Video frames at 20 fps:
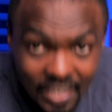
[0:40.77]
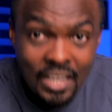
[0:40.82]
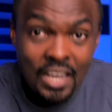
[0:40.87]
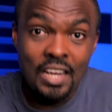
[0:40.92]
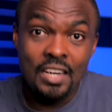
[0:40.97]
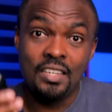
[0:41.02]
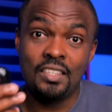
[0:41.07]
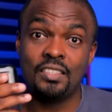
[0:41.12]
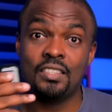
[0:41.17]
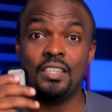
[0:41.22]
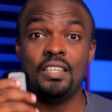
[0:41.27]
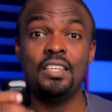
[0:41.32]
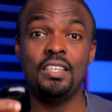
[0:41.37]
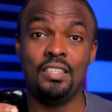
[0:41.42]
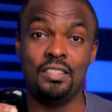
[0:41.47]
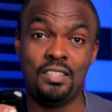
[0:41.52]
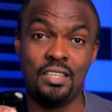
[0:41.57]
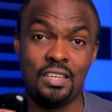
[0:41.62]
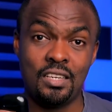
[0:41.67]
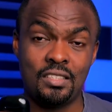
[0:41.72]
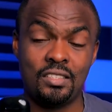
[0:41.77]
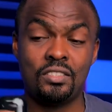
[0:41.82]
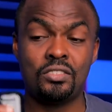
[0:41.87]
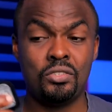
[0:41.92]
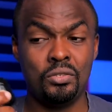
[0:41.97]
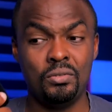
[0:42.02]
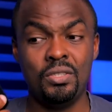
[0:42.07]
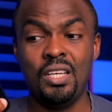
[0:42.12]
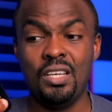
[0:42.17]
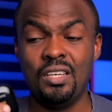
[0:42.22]
and it's still intact,
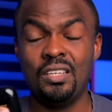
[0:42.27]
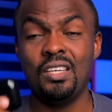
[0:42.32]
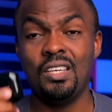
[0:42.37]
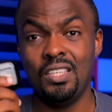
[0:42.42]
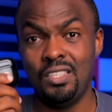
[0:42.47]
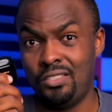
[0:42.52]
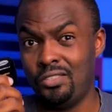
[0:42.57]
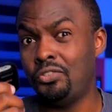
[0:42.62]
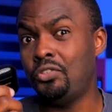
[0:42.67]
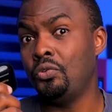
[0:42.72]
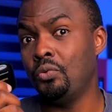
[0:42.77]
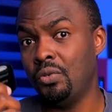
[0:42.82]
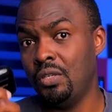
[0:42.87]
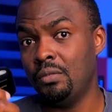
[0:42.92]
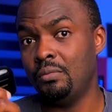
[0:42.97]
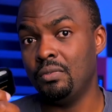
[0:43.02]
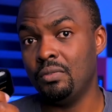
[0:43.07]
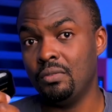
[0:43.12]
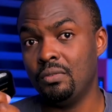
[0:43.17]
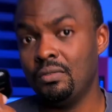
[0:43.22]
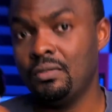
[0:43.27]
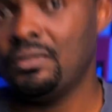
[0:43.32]
so yeah, it's durable.